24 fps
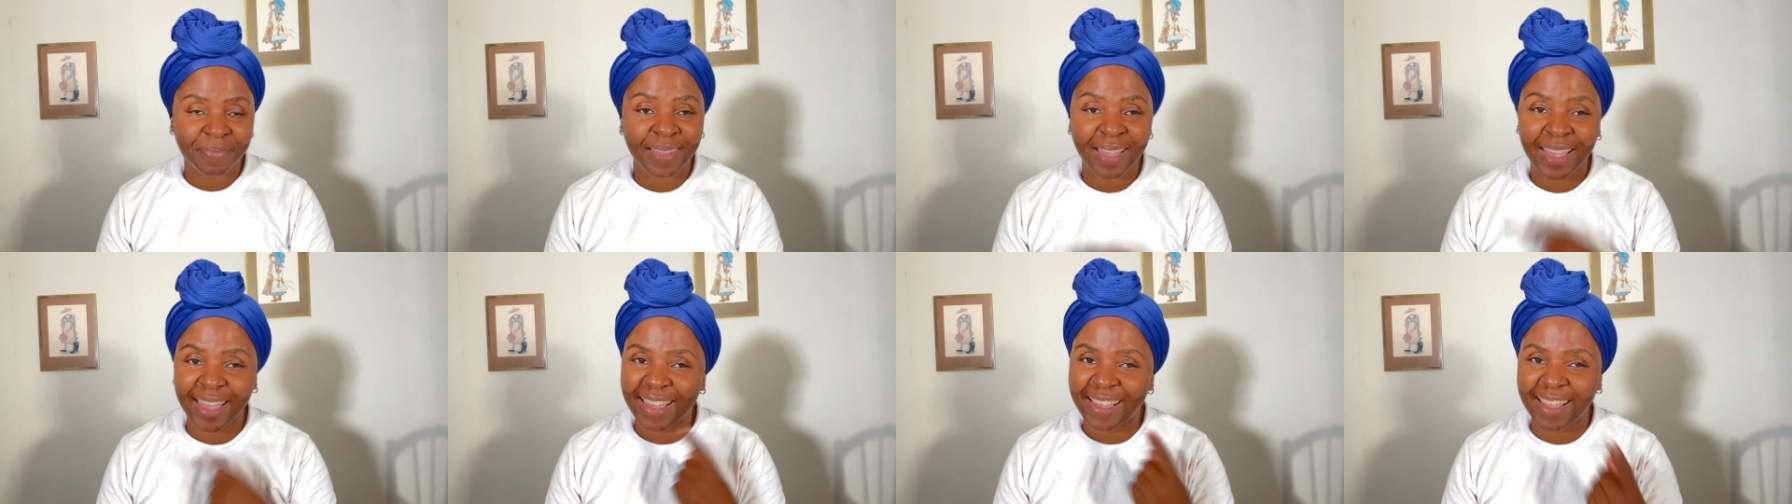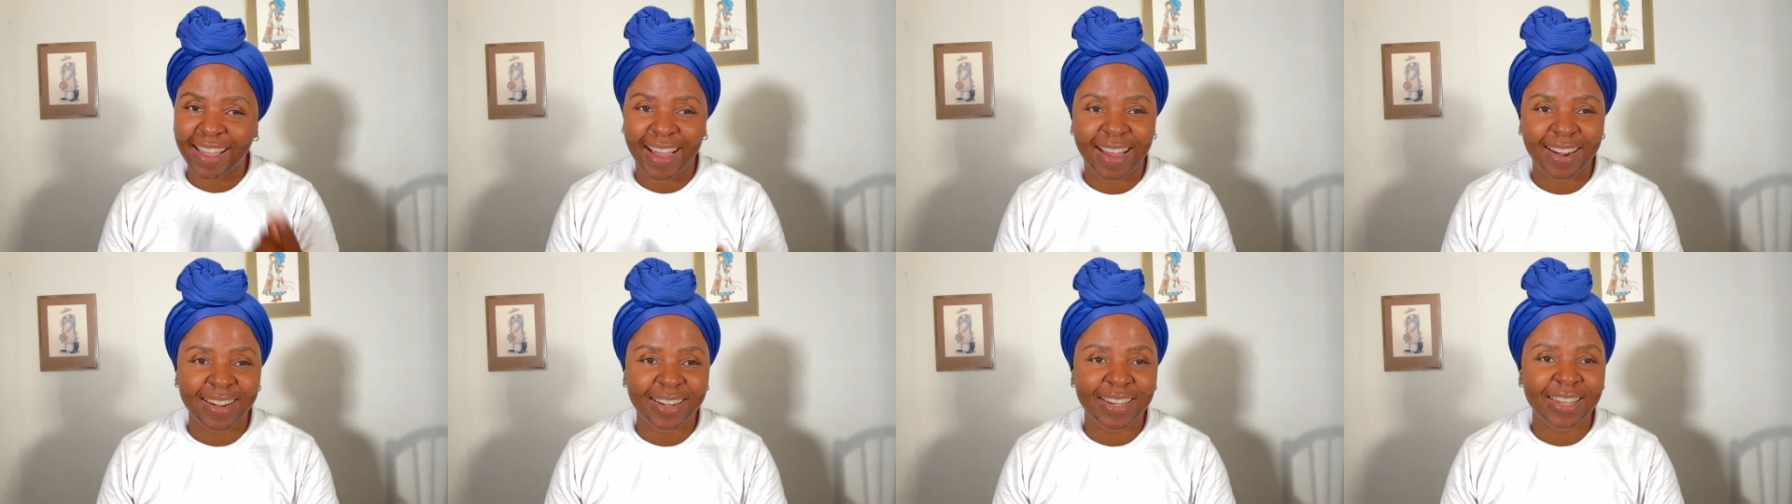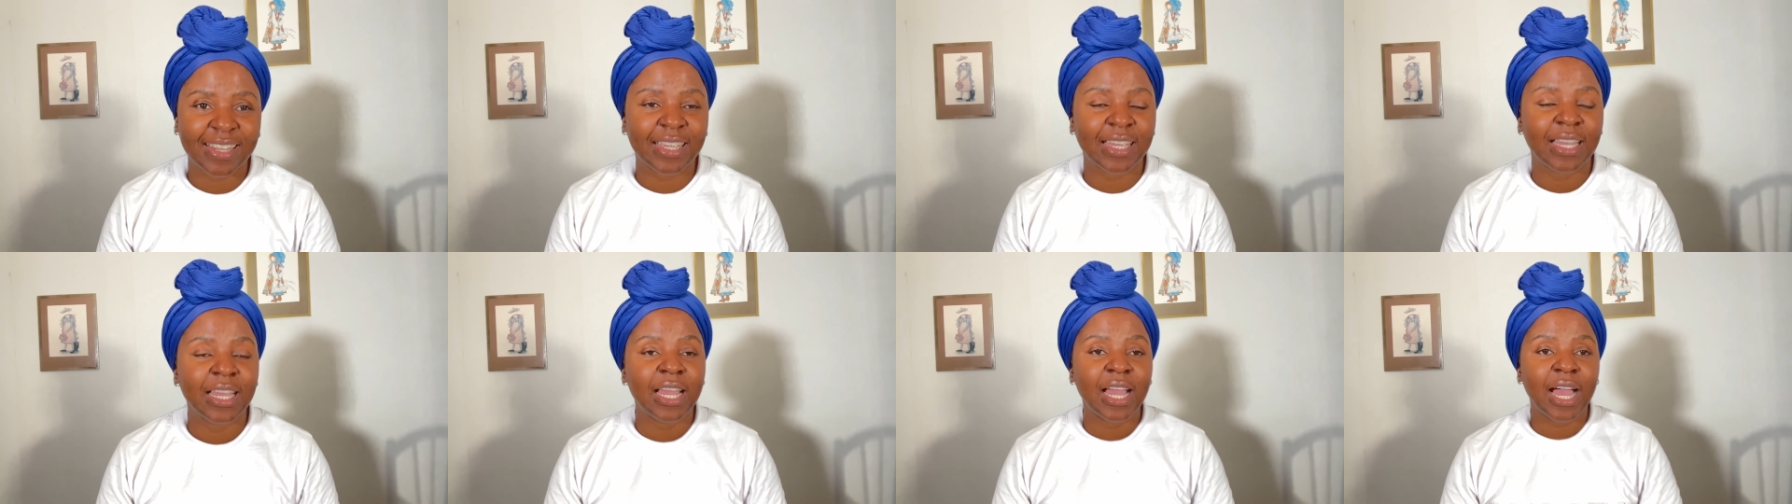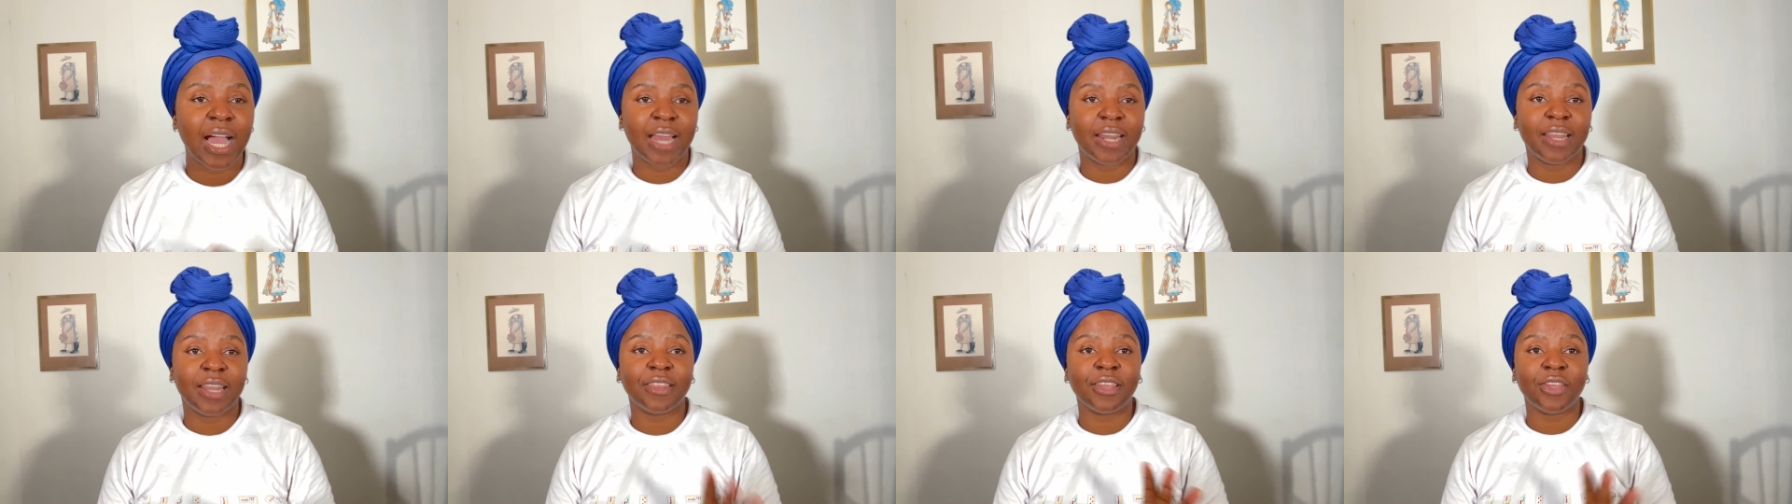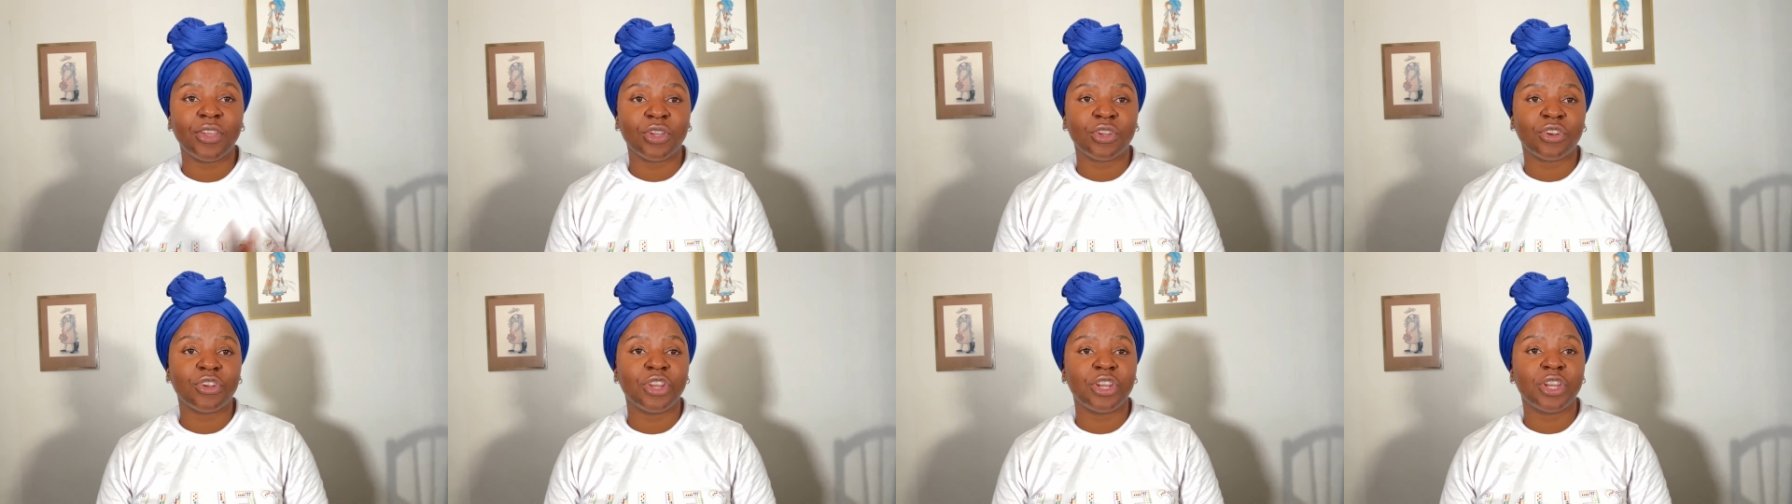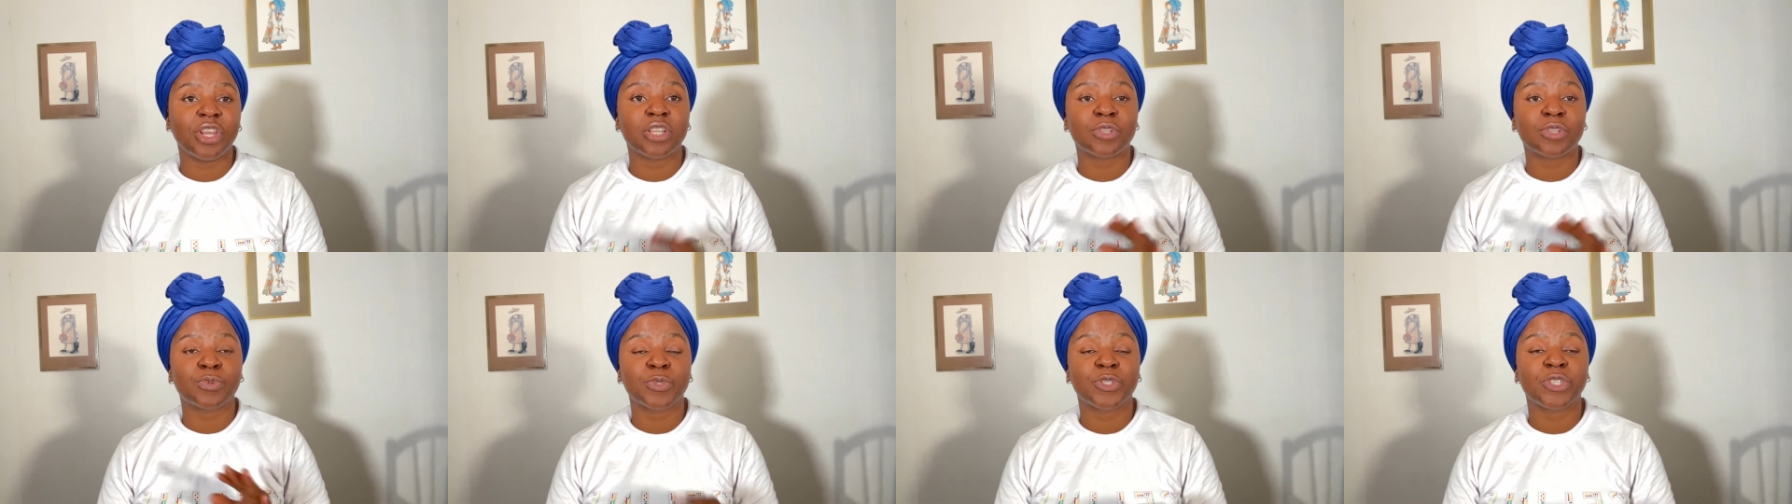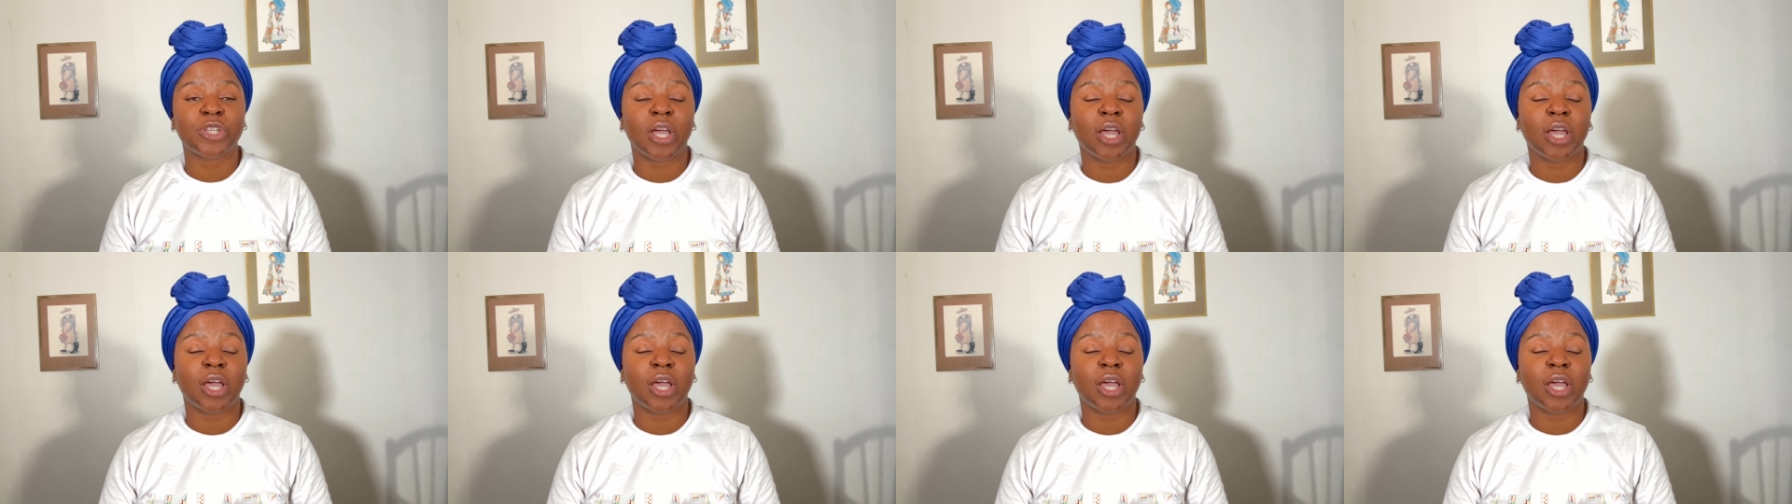a garlic. Another ingredient which